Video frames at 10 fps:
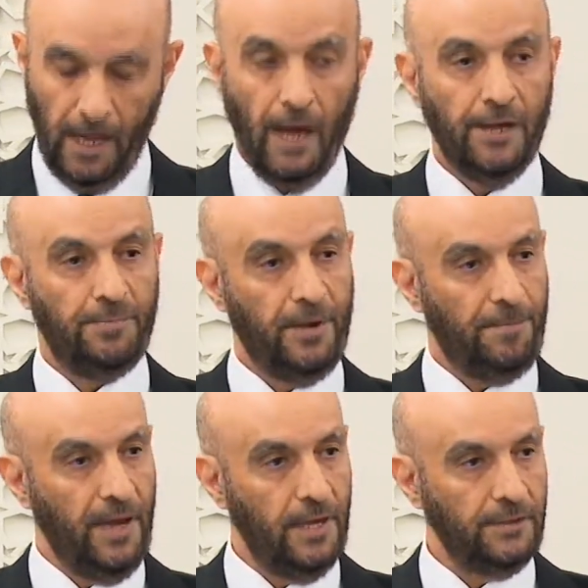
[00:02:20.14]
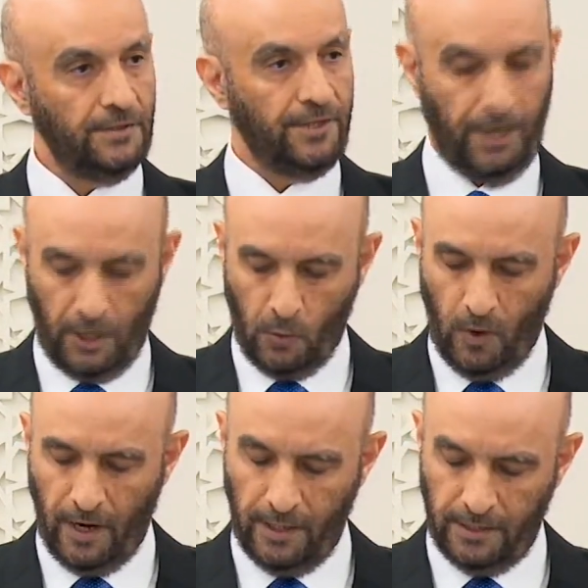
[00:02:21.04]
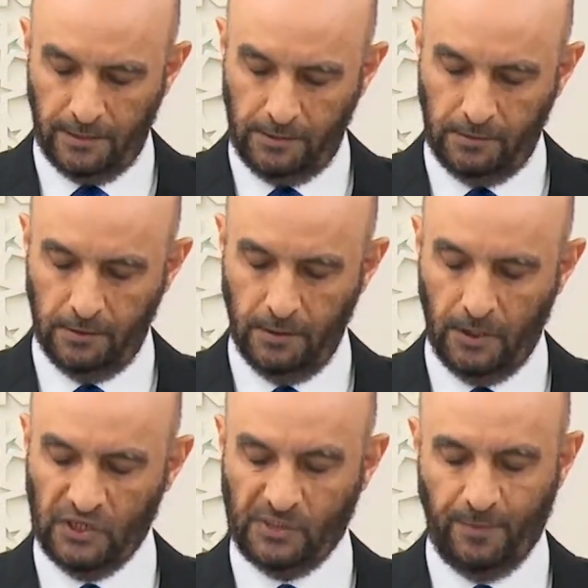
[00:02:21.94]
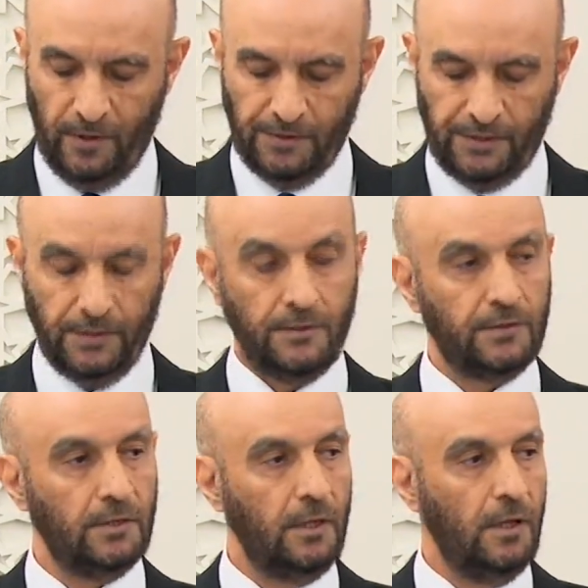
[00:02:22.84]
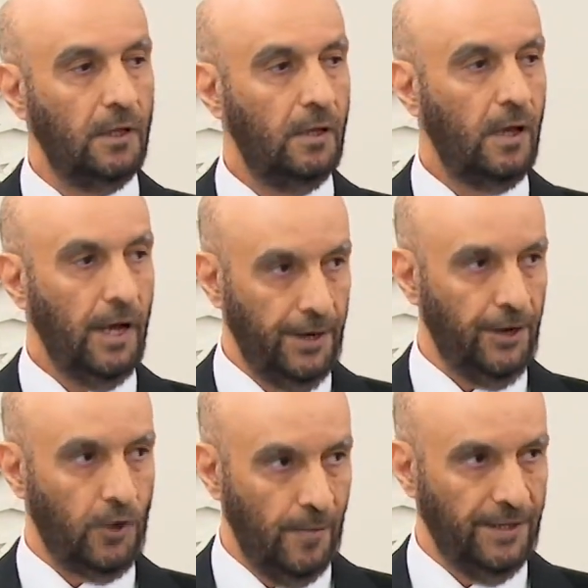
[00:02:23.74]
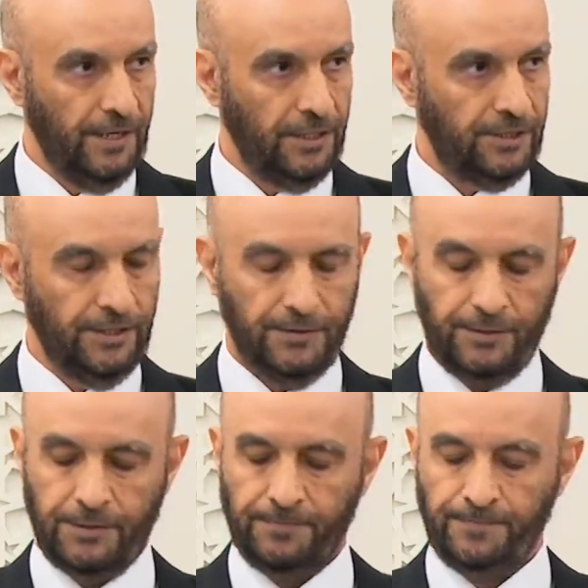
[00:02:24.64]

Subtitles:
and prepares the required responses and recommendations.